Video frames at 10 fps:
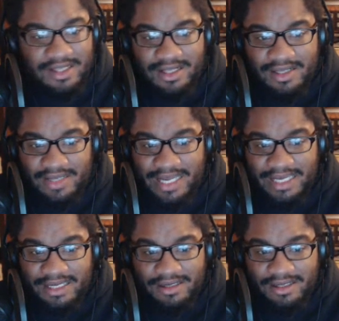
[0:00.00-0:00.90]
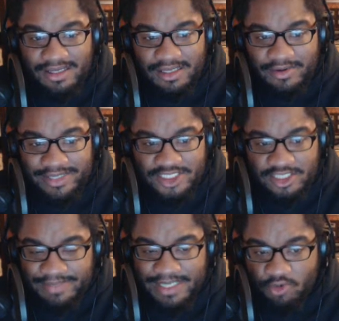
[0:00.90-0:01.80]
Like it
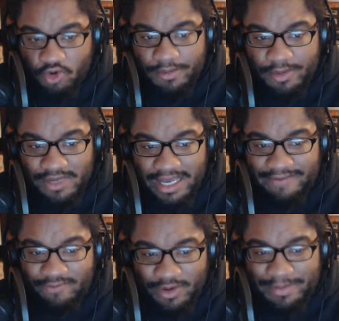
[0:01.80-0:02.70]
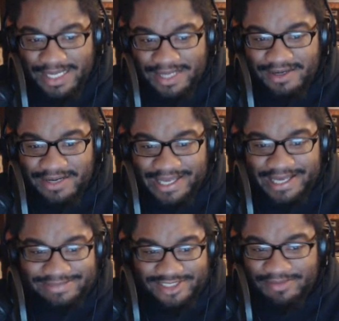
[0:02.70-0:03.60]
should be normal to have women in your
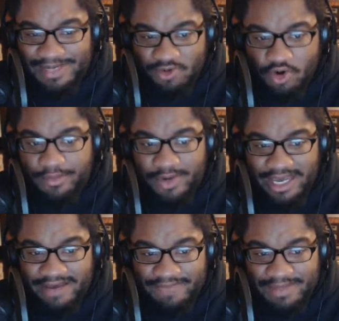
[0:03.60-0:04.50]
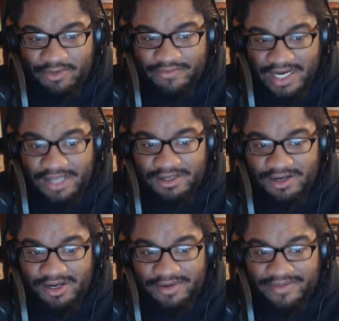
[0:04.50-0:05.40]
games. It should be normal to have people of
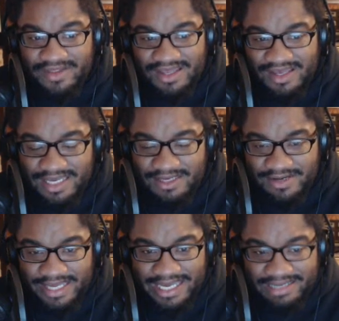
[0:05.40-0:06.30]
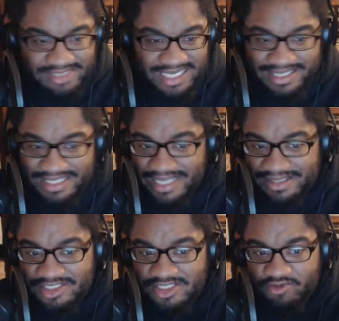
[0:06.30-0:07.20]
color in your games, and I think that
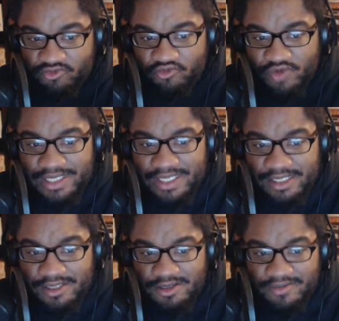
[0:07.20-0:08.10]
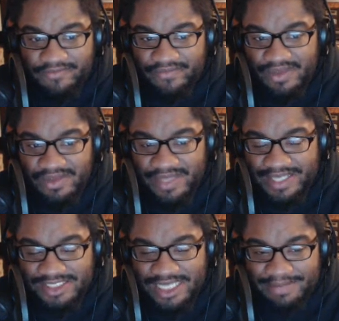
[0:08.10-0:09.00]
this is a really good
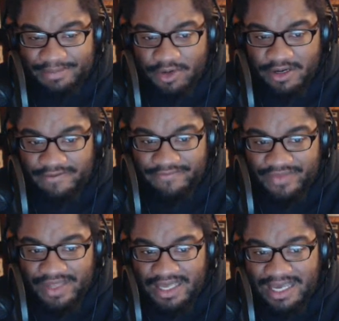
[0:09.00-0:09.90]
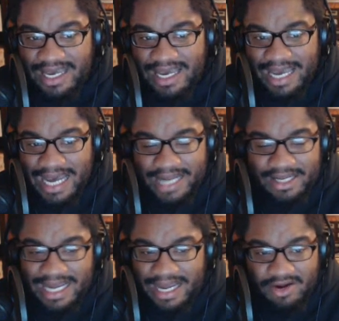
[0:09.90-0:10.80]
example of
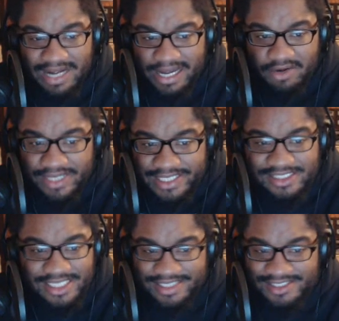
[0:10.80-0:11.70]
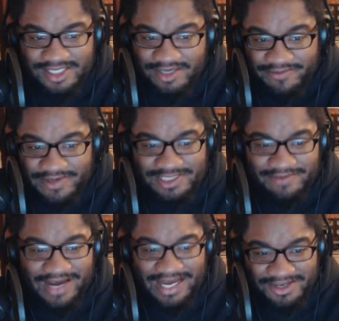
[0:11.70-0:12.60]
how easy it is to
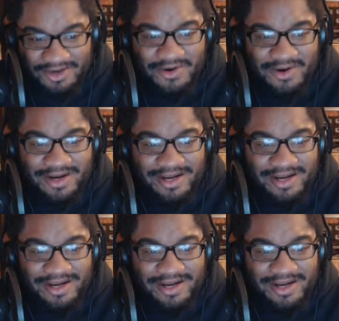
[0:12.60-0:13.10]
diversify your